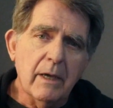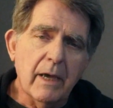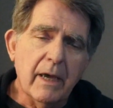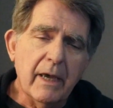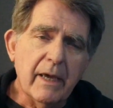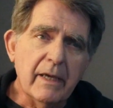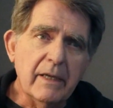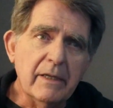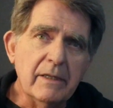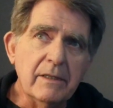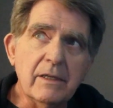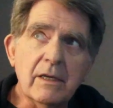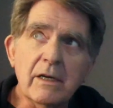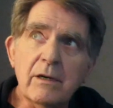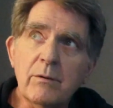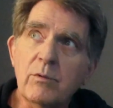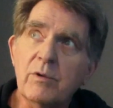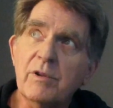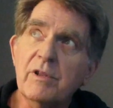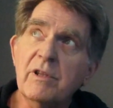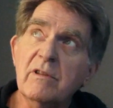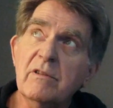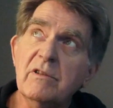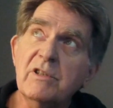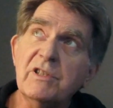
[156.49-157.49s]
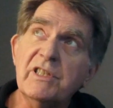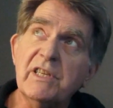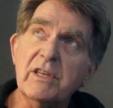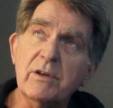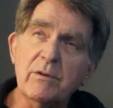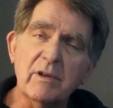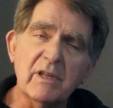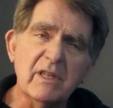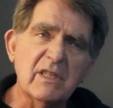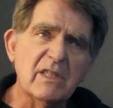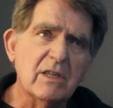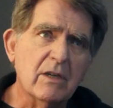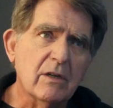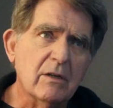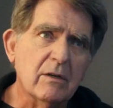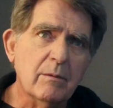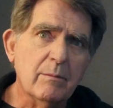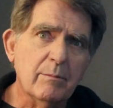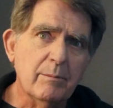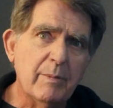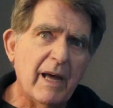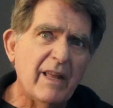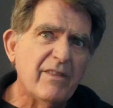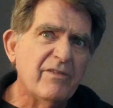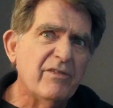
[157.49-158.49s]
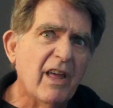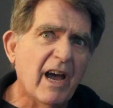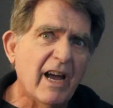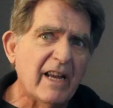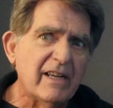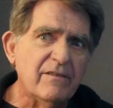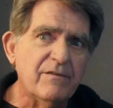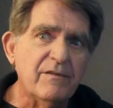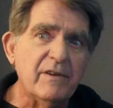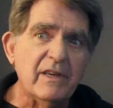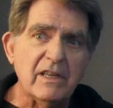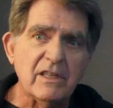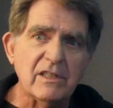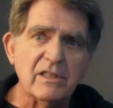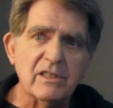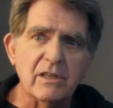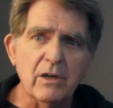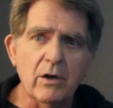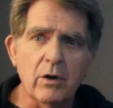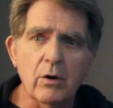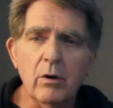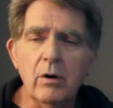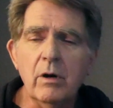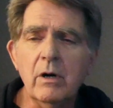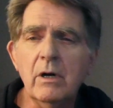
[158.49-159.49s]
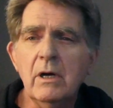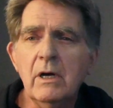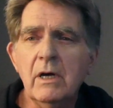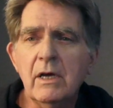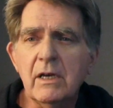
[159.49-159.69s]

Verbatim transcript: And uh, the ceilings are about nine feet, so